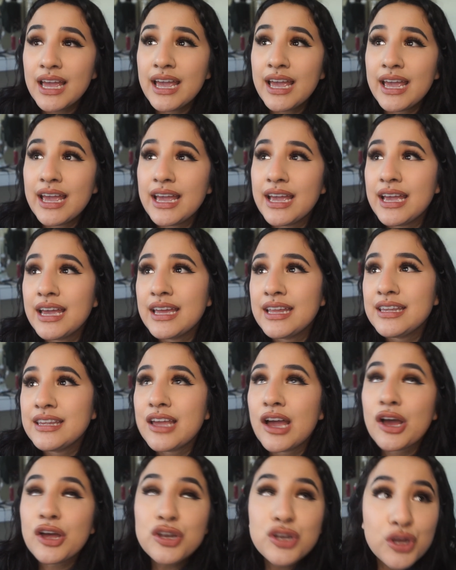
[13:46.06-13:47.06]
And
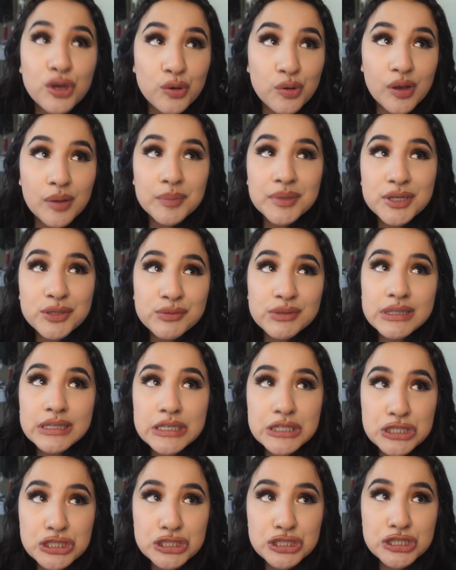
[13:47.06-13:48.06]
y'all know I'm in a
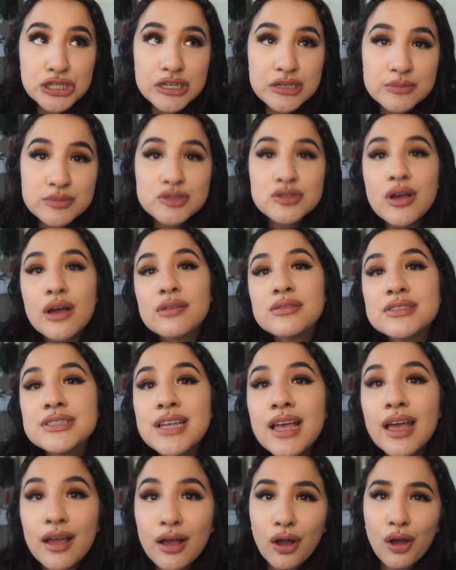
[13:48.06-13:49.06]
relationship, so I was
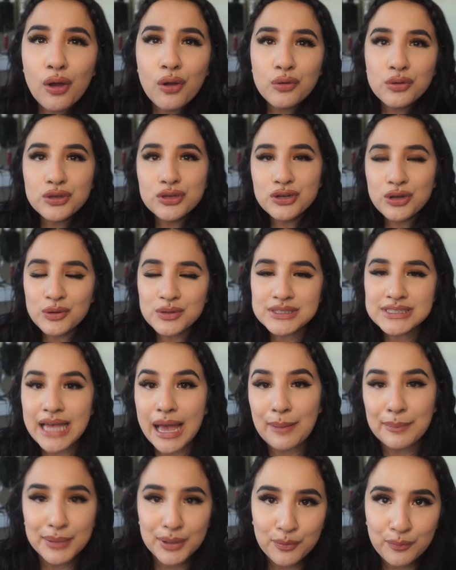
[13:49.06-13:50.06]
like, oh, you know, it's
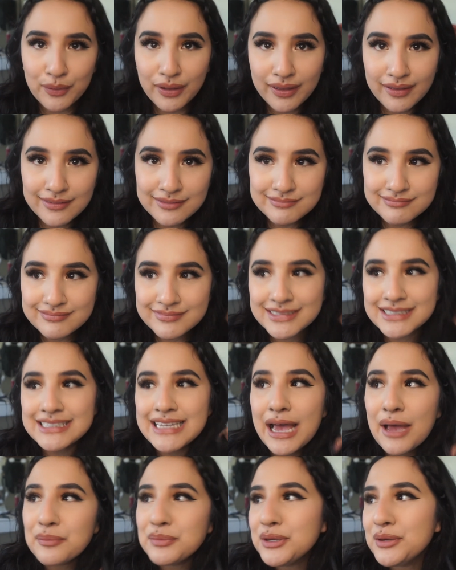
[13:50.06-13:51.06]
happy weight. It's
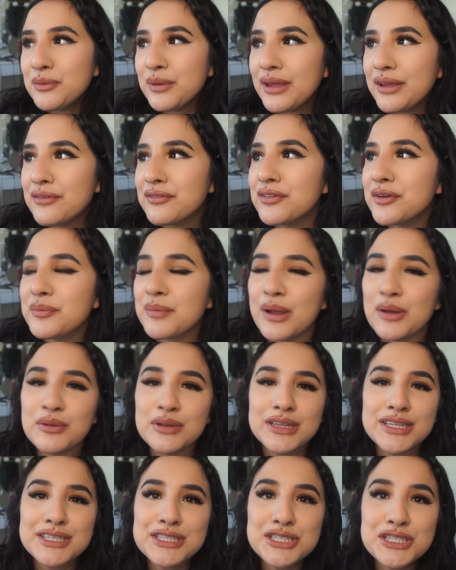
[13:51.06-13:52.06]
happy weight for my
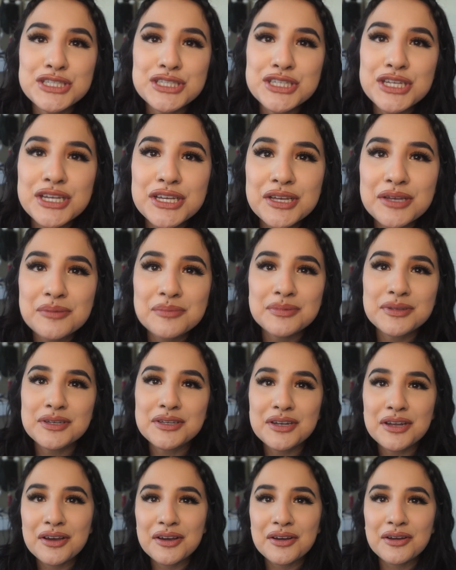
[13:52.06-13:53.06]
relationship, you
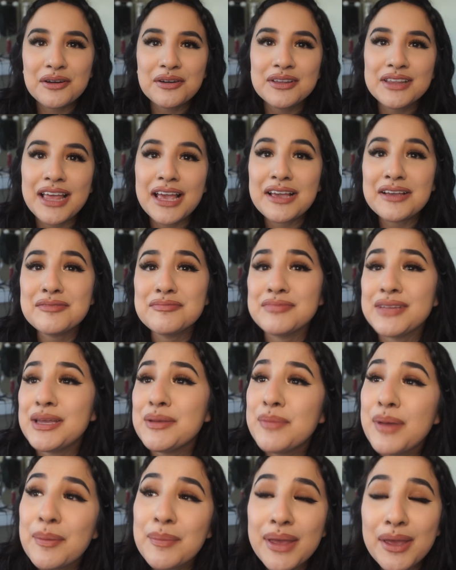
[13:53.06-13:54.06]
know, like me and
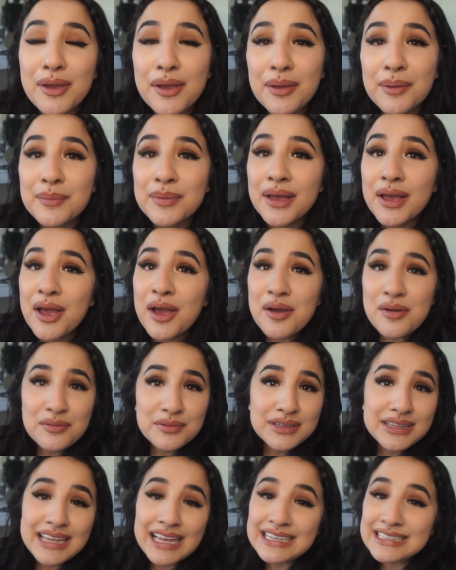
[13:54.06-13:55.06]
my babe,
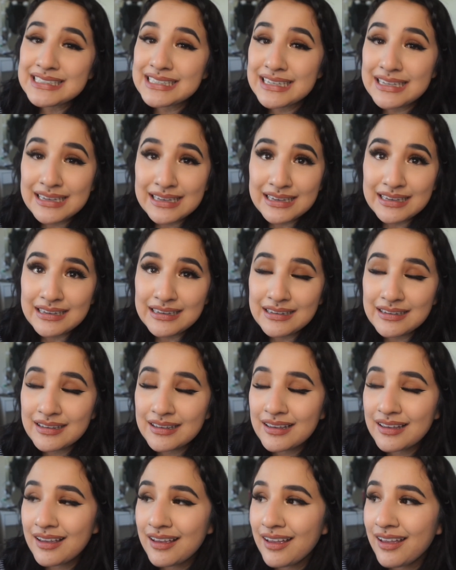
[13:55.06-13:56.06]
we like to eat.
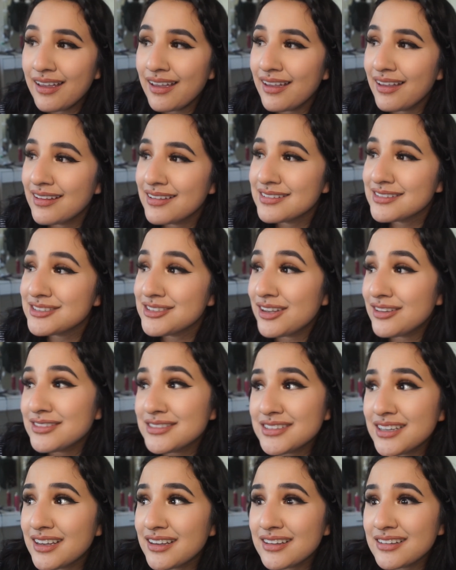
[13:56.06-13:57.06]
So I was
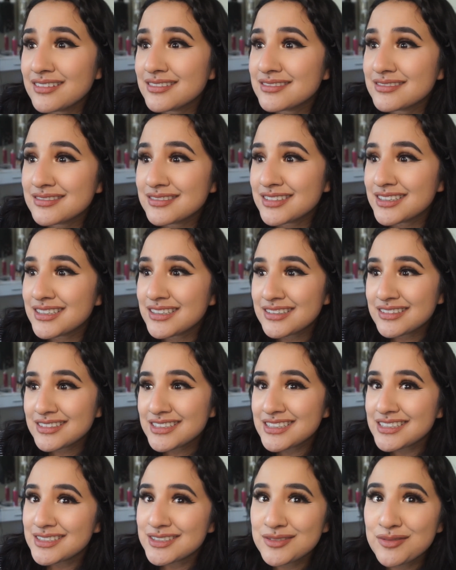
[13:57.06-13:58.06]
like, you know,
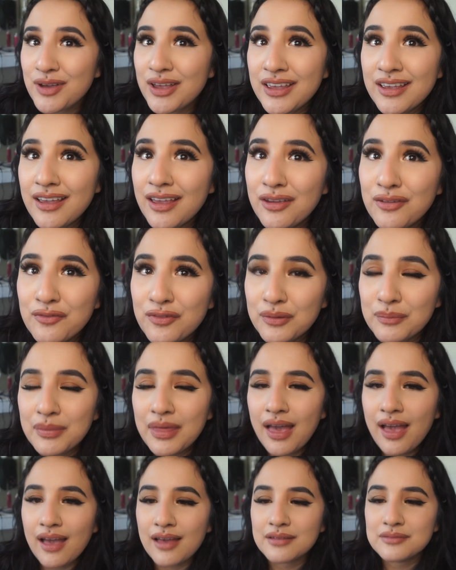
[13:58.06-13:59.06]
it's just weight gain from
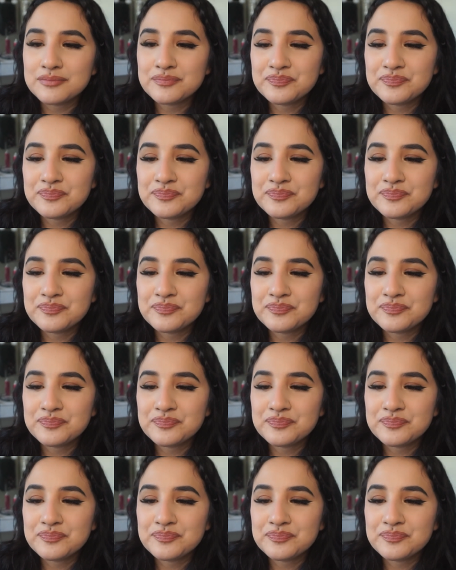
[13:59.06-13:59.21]
that.